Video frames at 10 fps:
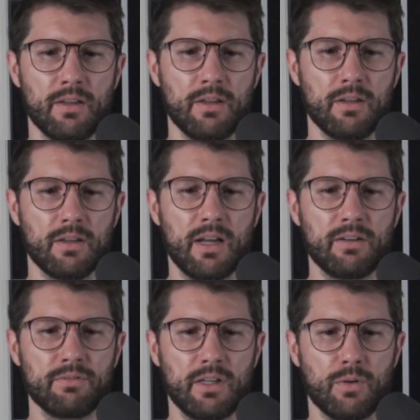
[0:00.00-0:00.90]
kind of
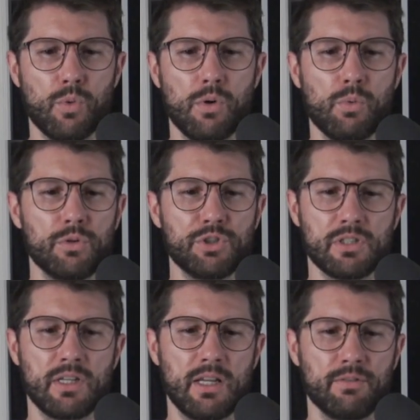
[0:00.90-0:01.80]
like, well, we'll just
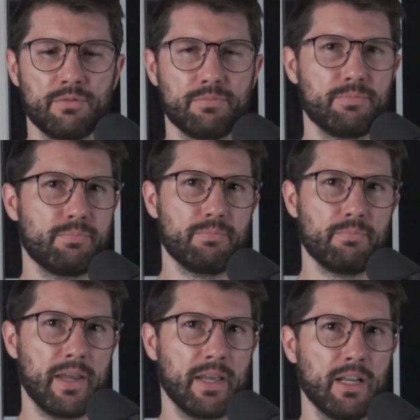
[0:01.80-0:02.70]
kind of
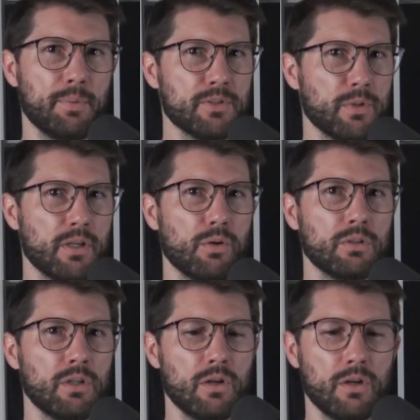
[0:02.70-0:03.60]
make it up as we go
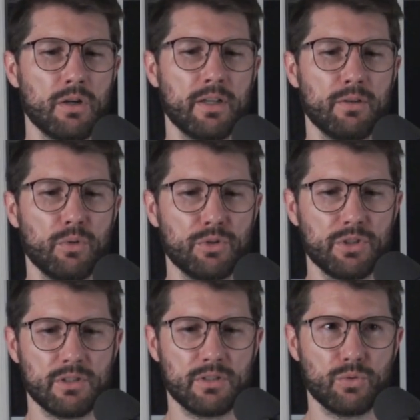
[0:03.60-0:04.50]
along, and we'll just
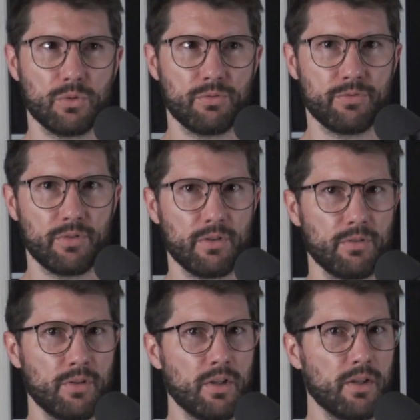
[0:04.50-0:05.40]
sort of
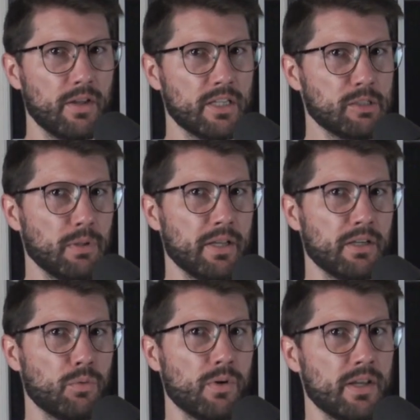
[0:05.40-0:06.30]
explain it
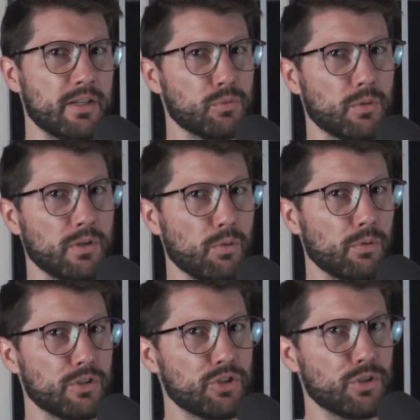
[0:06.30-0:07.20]
away as we're not really
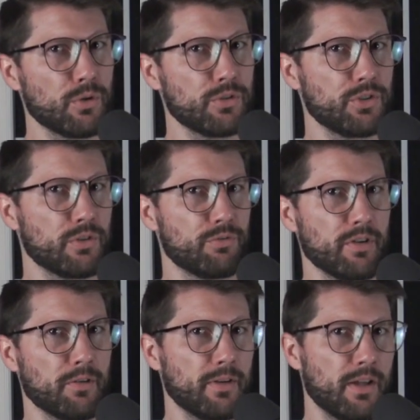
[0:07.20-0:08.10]
sure, and you can
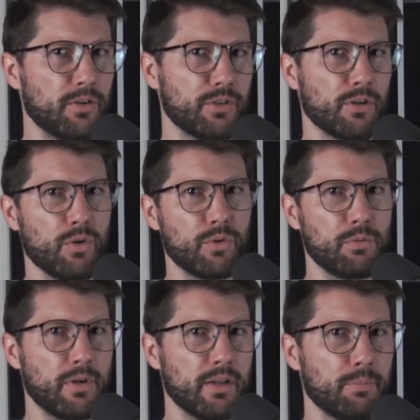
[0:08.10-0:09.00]
figure it out on your own and
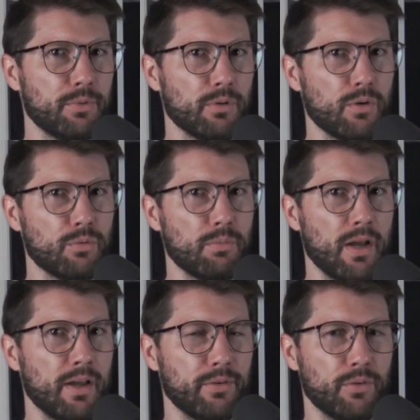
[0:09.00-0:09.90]
make up your own
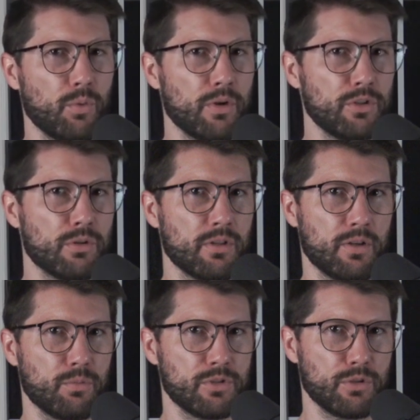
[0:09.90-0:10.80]
mind on what you think
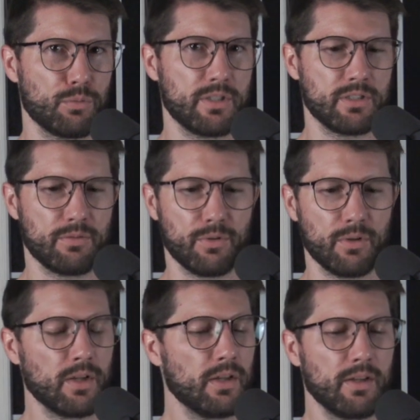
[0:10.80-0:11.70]
was the reason for.
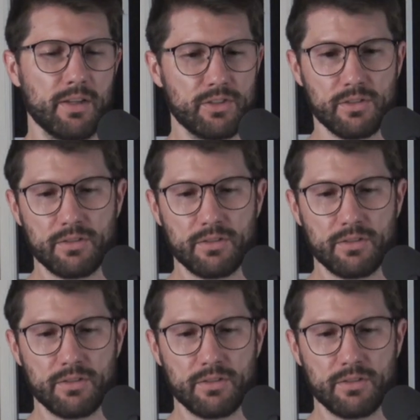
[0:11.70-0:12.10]
It's just